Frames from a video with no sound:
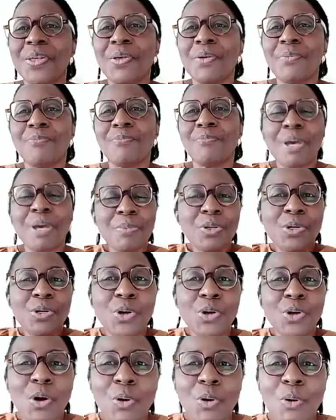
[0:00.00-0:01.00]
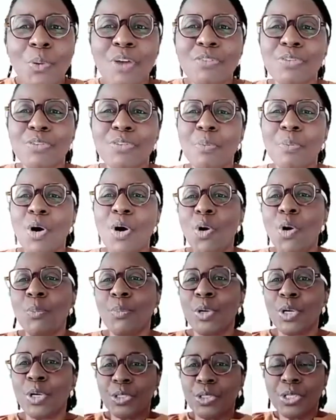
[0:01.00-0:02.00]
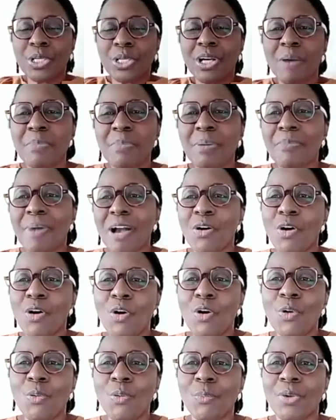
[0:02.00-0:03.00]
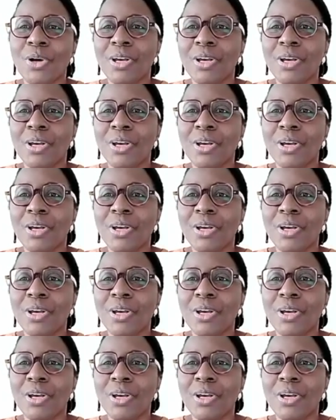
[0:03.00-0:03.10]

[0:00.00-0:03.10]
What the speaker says: Maybe you go away from home, you're coming back home.